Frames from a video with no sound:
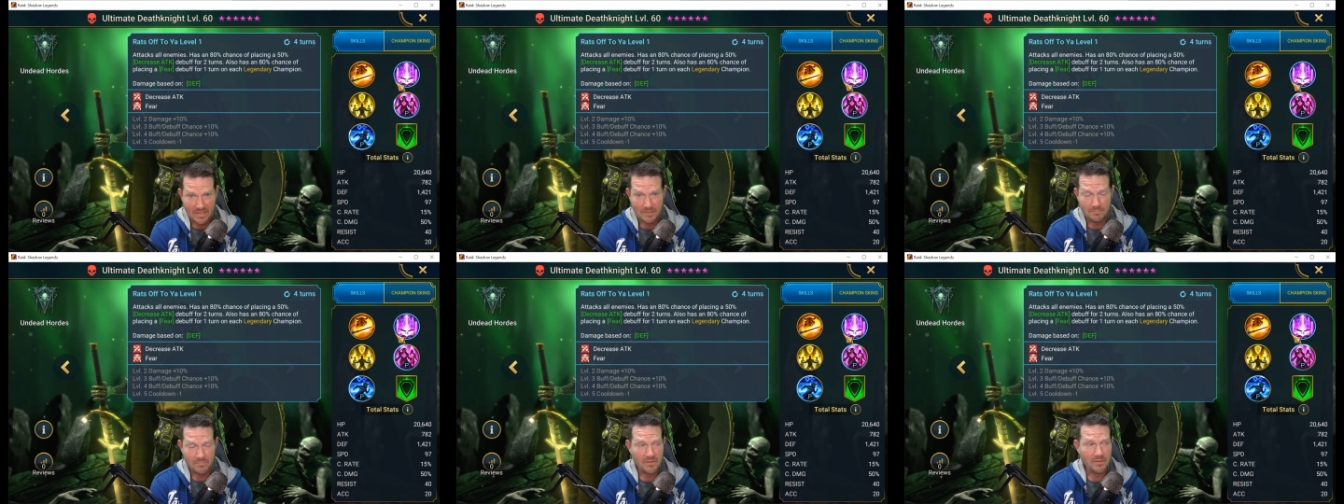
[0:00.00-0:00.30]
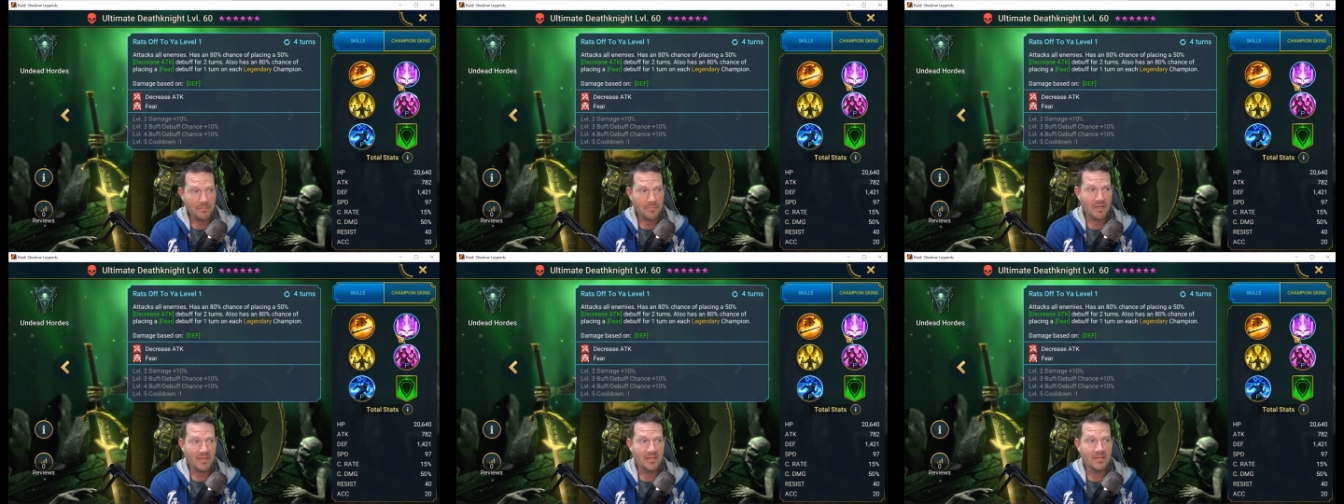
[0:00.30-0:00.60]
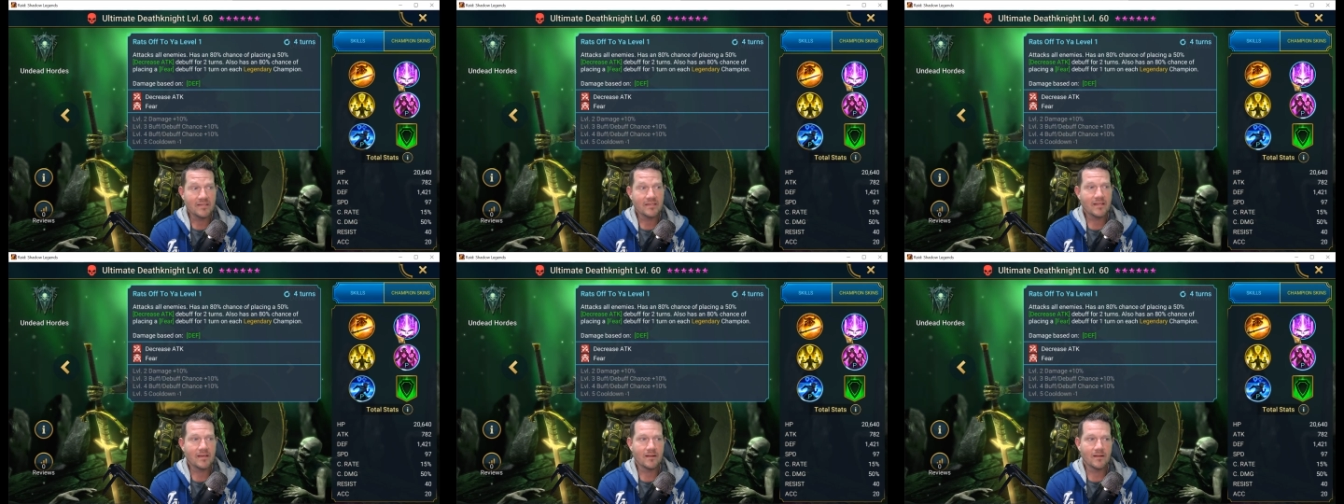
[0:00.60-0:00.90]
keep them
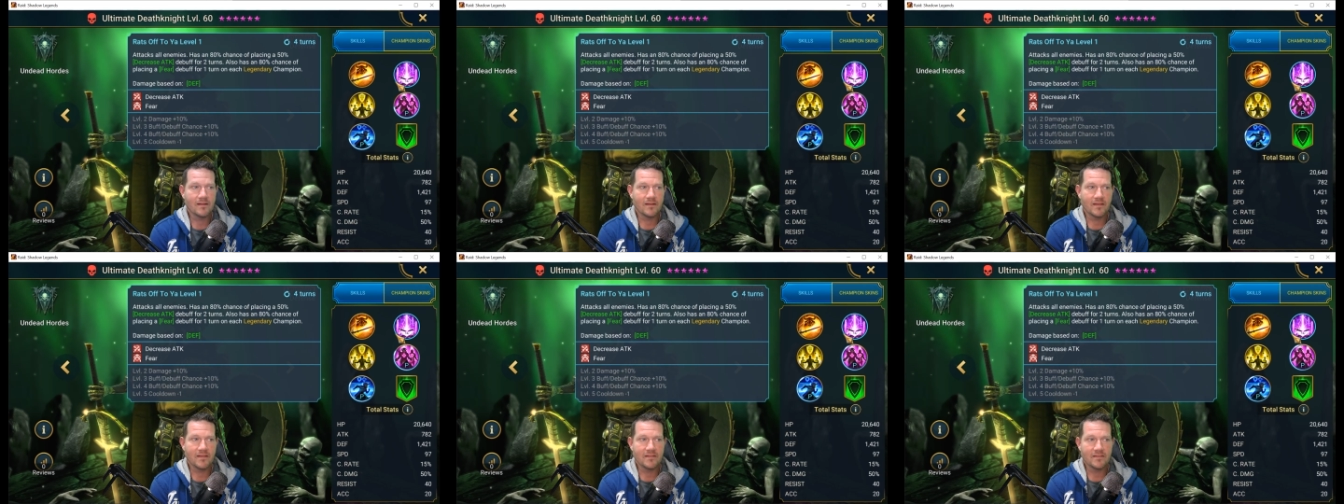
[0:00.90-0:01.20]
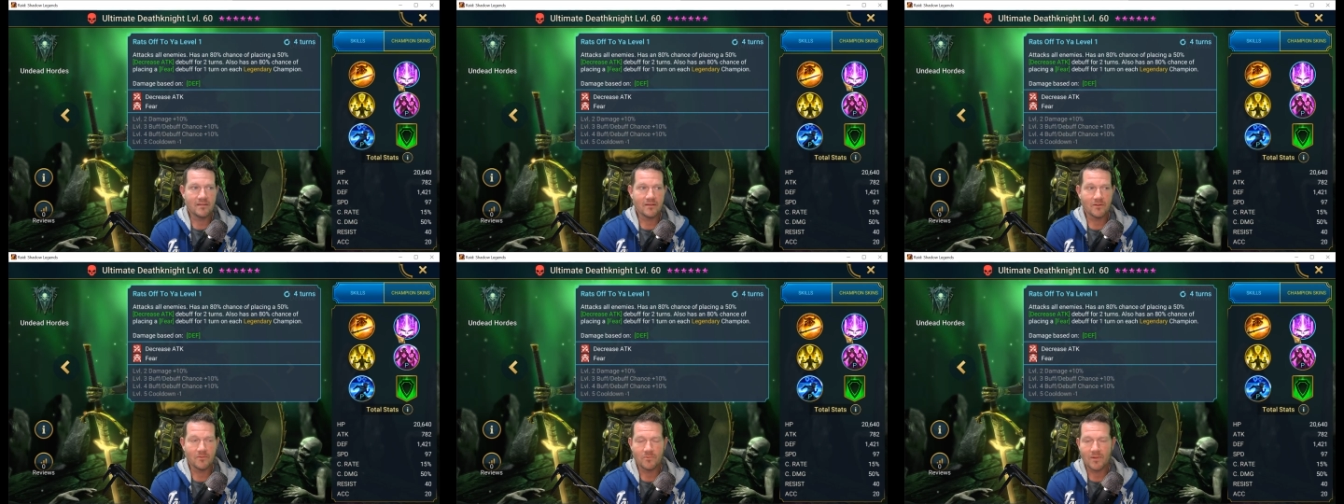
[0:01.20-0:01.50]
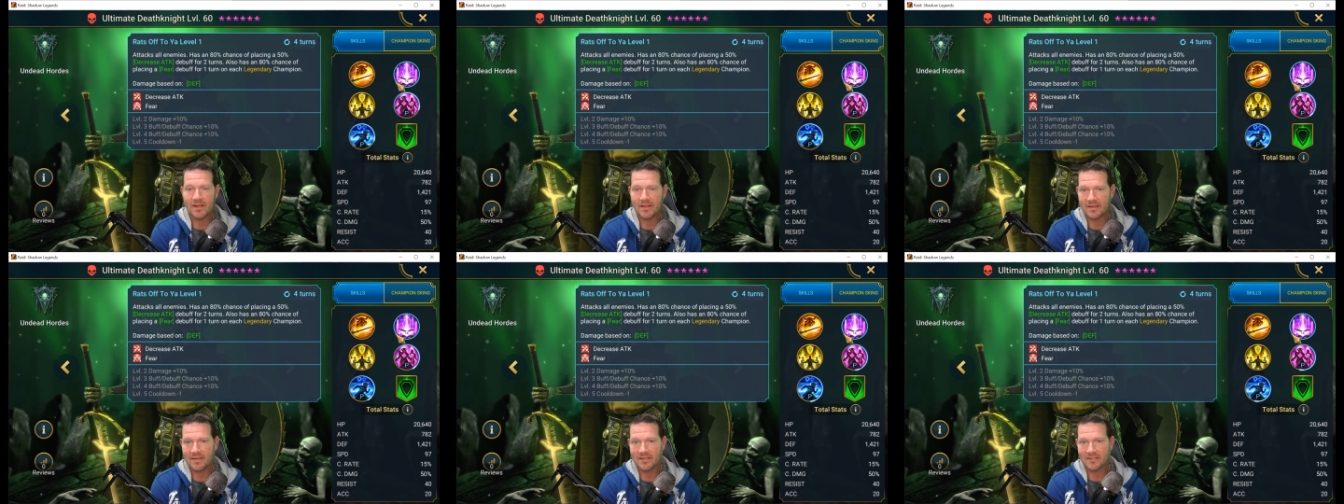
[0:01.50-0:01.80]
in their in their
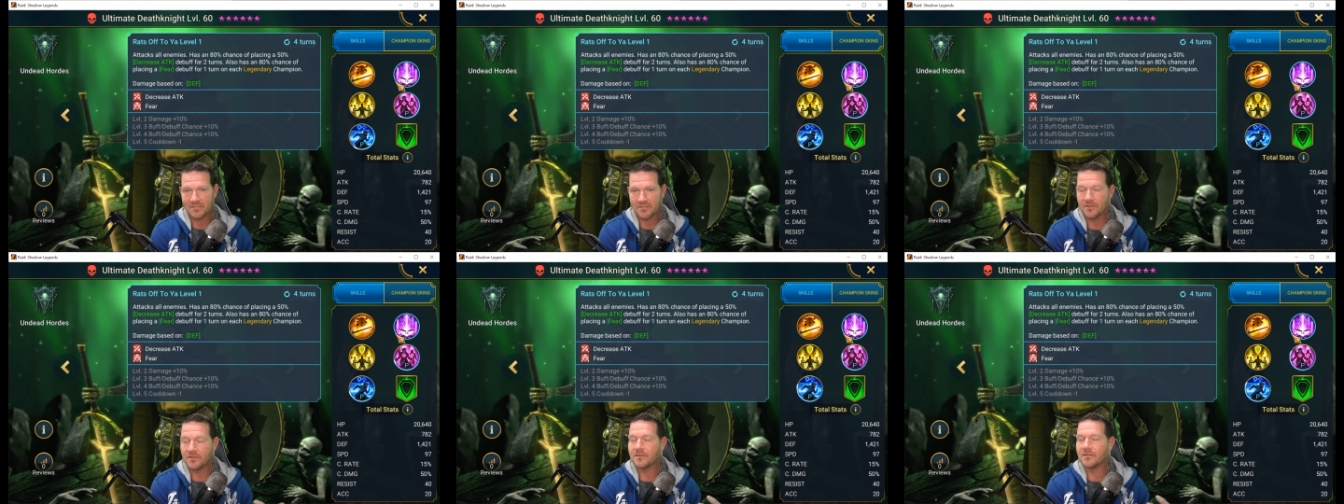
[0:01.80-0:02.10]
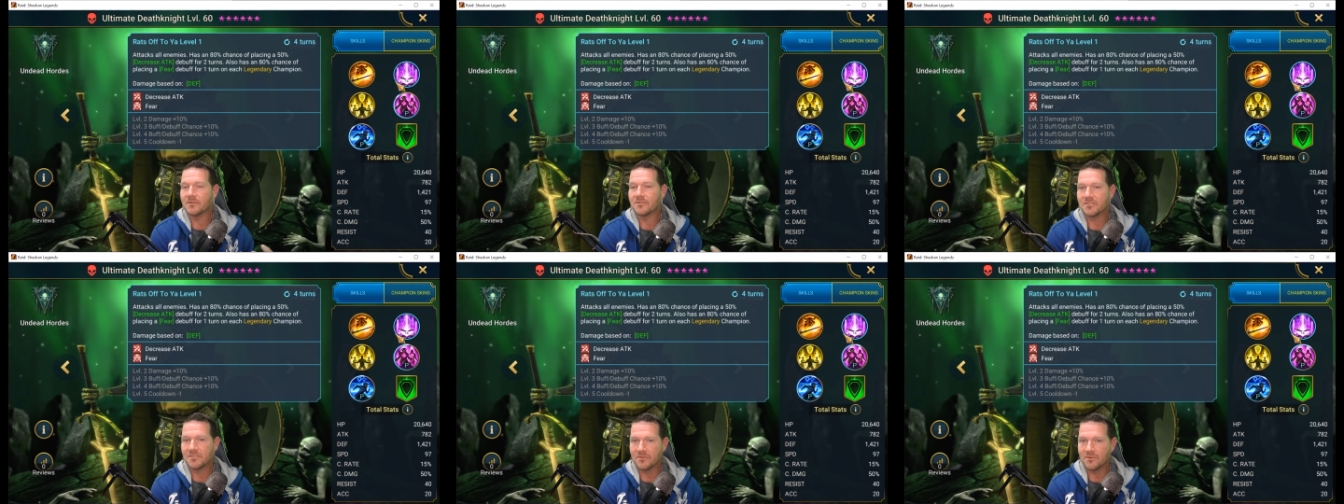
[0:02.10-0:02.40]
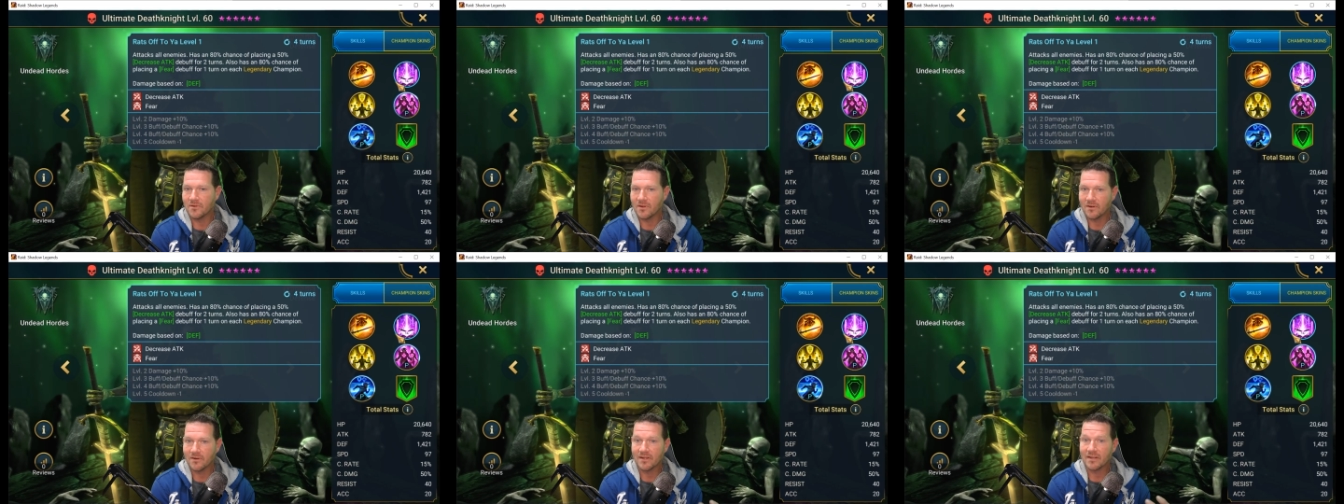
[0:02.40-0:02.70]
ranking so that they're
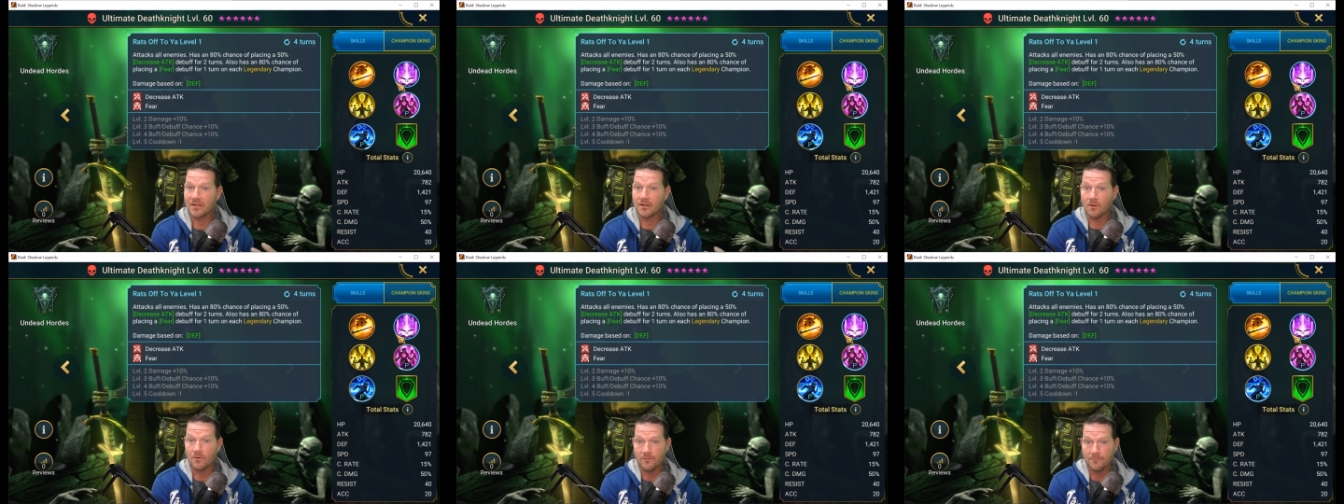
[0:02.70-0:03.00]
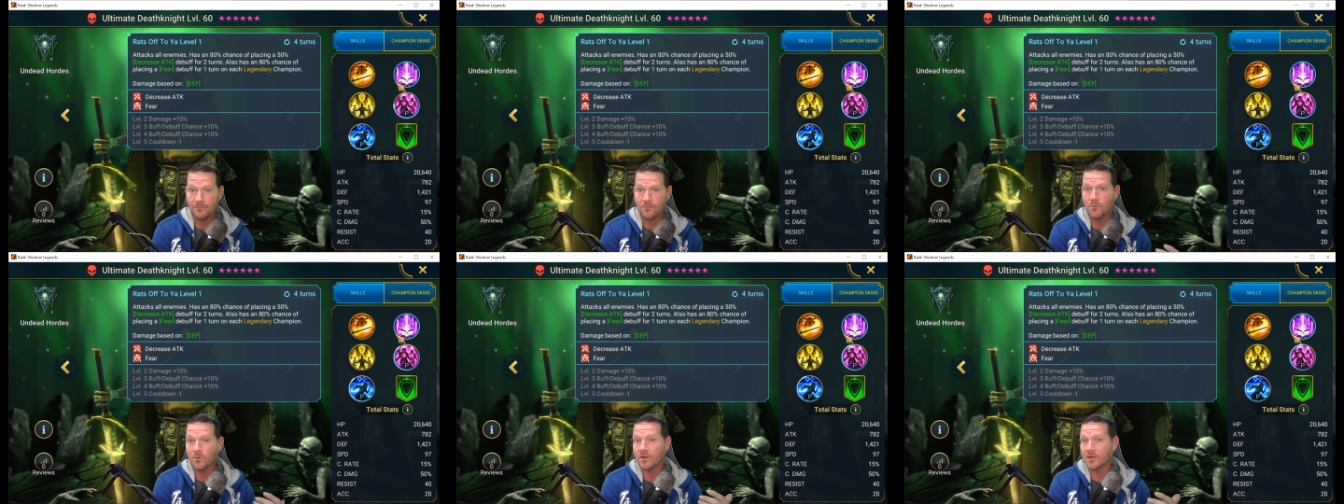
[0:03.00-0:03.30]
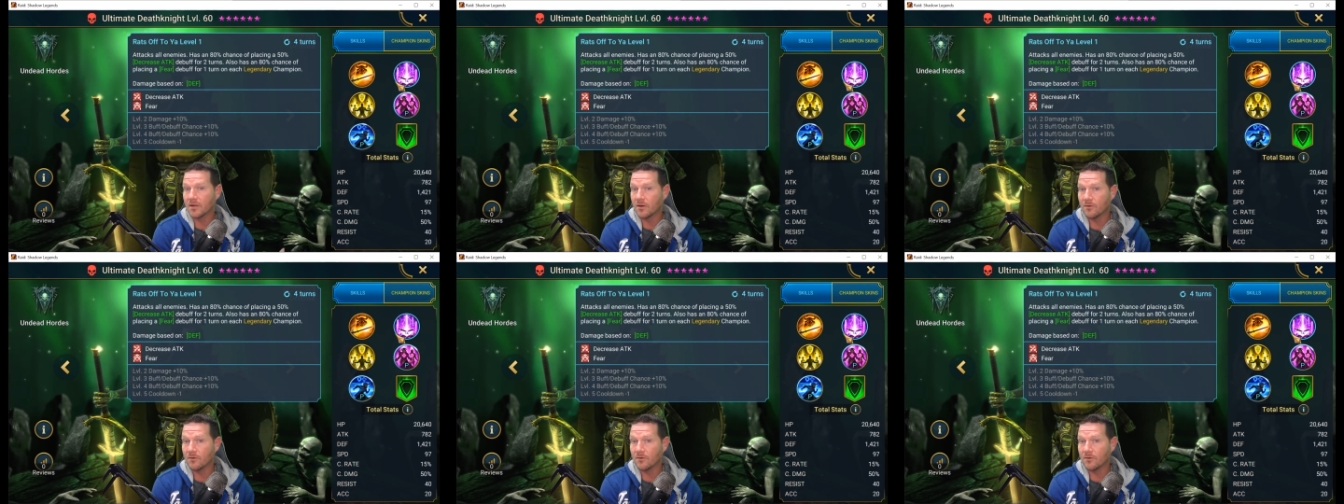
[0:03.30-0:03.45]
still earning gold four,